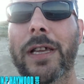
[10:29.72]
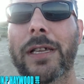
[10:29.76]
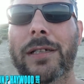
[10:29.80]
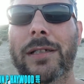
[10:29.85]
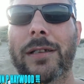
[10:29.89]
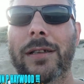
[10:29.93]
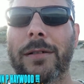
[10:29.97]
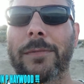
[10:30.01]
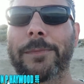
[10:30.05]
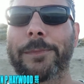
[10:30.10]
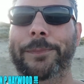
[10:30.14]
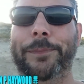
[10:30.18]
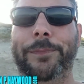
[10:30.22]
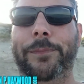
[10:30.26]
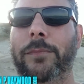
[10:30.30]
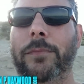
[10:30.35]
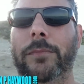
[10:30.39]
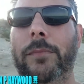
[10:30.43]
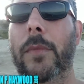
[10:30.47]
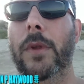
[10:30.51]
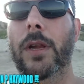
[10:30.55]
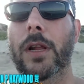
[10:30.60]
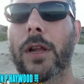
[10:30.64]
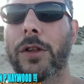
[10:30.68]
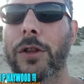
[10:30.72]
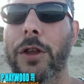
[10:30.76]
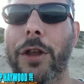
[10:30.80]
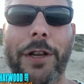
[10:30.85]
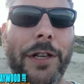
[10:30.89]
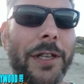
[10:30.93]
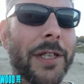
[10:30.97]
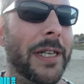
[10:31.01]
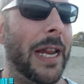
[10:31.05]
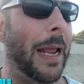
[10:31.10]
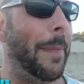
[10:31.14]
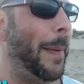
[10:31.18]
this. You
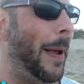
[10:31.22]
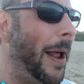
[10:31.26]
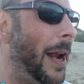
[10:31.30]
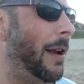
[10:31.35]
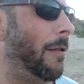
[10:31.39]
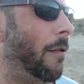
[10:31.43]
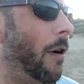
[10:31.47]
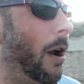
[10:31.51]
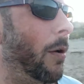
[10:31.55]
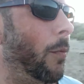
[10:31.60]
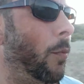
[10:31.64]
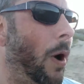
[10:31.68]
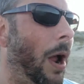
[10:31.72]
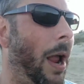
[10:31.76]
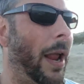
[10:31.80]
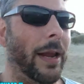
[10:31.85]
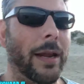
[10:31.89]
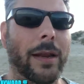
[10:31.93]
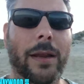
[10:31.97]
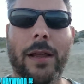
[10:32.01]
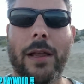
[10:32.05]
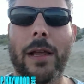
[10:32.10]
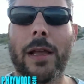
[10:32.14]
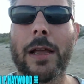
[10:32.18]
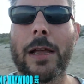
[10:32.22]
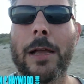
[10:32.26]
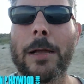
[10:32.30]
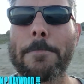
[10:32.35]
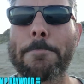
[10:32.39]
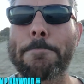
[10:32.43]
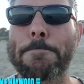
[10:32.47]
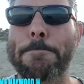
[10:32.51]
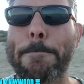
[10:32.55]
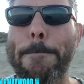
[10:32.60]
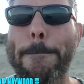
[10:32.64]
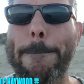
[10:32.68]
can step out of your own way.
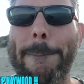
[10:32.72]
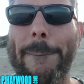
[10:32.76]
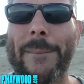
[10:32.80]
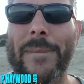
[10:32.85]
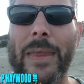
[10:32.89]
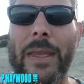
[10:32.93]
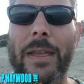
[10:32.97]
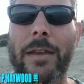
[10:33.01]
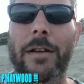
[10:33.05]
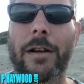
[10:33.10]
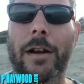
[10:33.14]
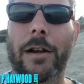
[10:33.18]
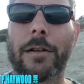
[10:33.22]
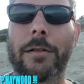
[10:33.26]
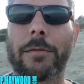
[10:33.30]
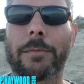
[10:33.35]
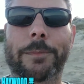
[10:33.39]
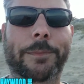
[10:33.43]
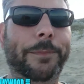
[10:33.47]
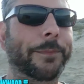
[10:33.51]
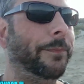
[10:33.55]
You know,